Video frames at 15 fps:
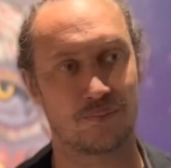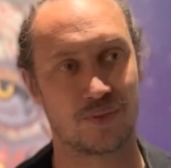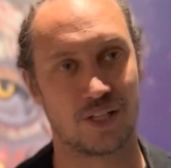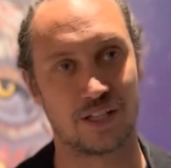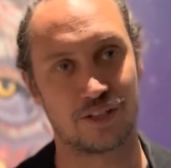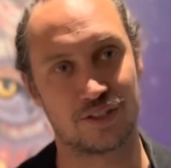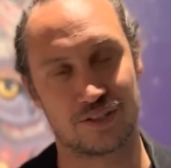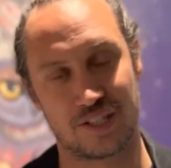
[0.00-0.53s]
A
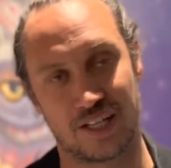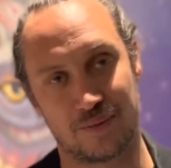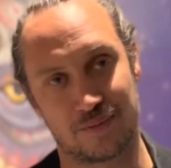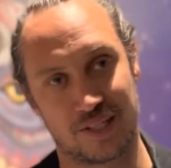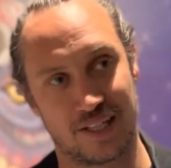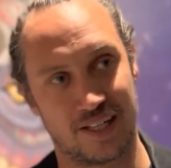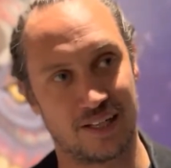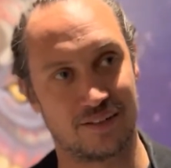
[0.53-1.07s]
lot of times
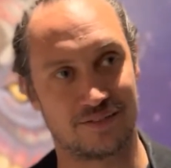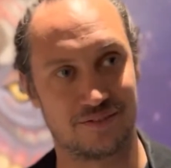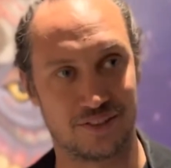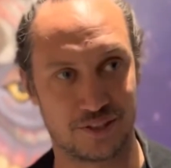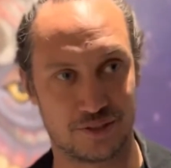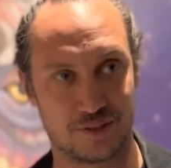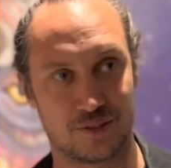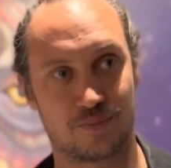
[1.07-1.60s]
I have
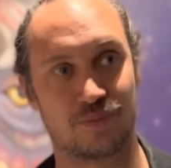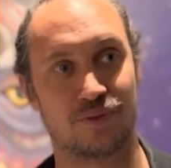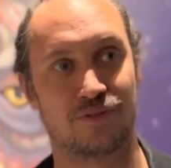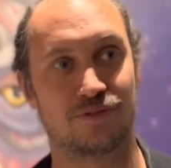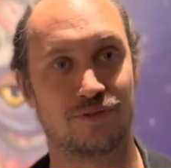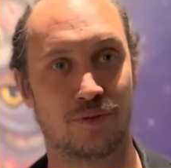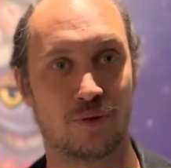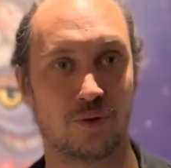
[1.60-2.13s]
visions
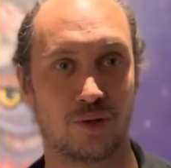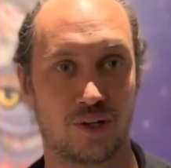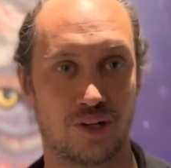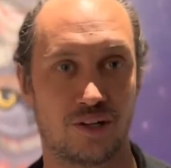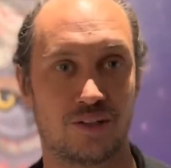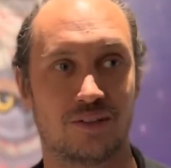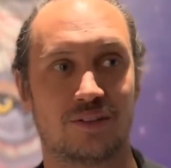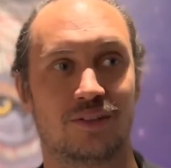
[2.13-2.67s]

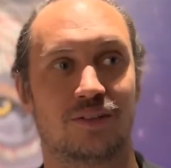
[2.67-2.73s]
before